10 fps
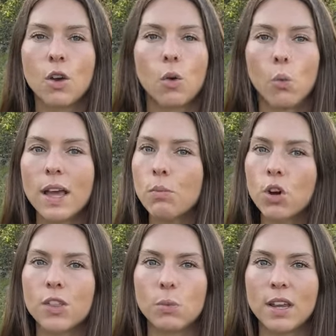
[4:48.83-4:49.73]
way
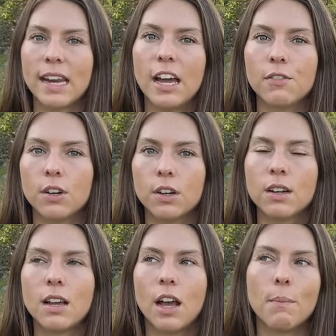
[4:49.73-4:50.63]
more than we could ever
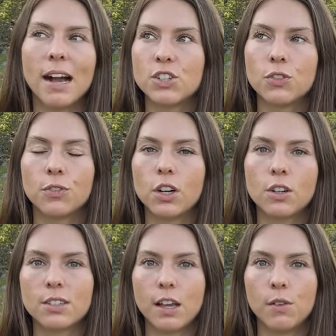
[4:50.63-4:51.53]
imagine for
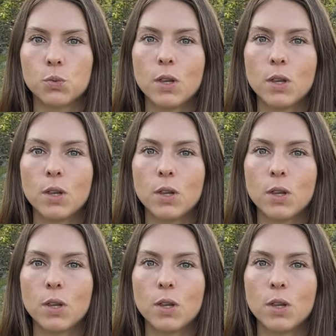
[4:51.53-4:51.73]
ourselves.